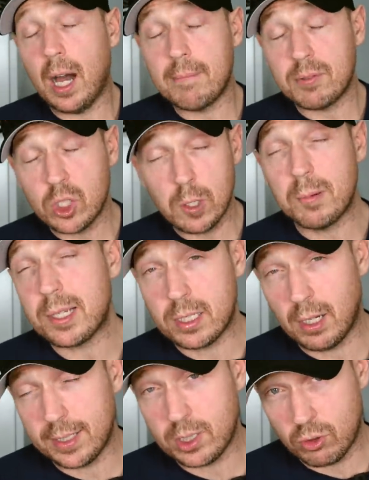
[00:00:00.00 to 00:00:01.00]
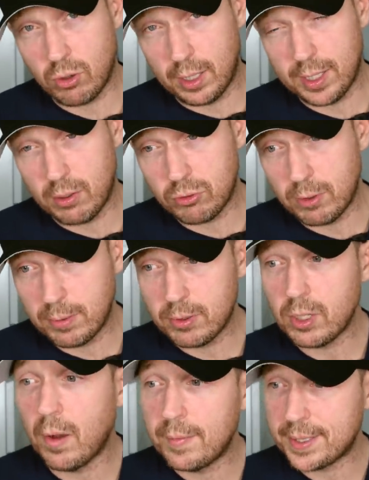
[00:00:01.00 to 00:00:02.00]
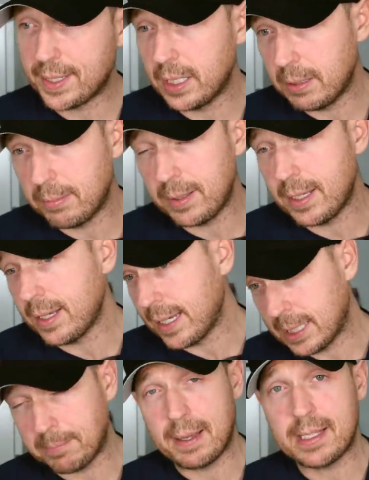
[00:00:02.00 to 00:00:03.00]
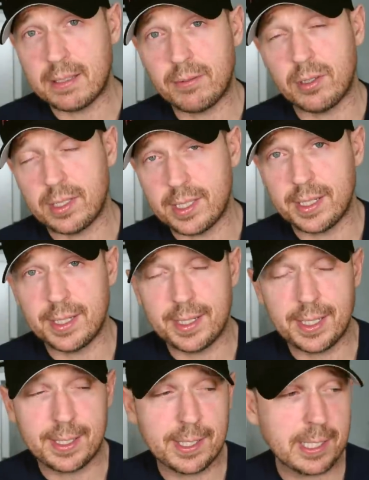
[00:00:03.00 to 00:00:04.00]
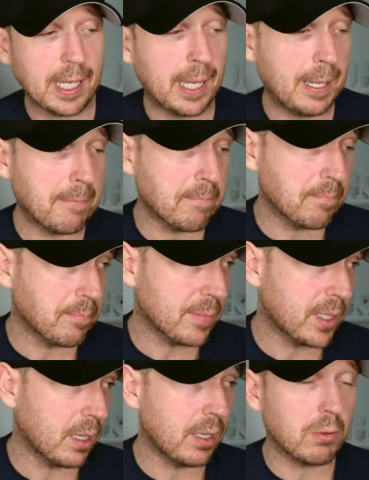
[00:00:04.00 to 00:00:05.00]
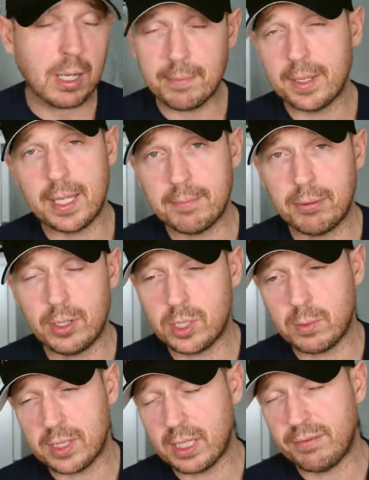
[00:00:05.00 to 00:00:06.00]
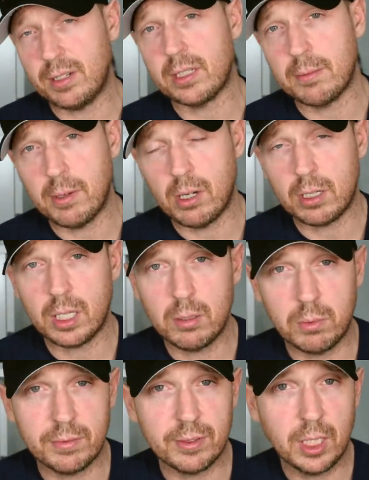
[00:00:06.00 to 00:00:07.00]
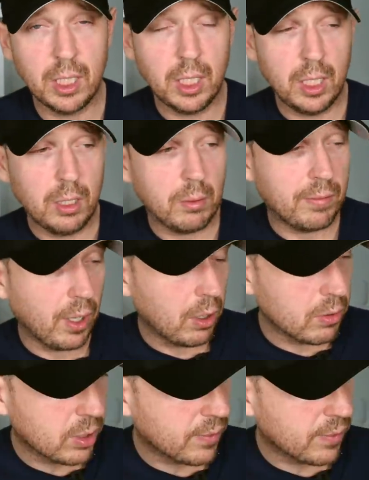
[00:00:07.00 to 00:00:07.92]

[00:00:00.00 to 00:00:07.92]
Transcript: I'm super excited to try the Ultra Boost. Obviously it's going to be expensive because it's an Adidas. Um, so they'll come down in price once they flood the market with, with loads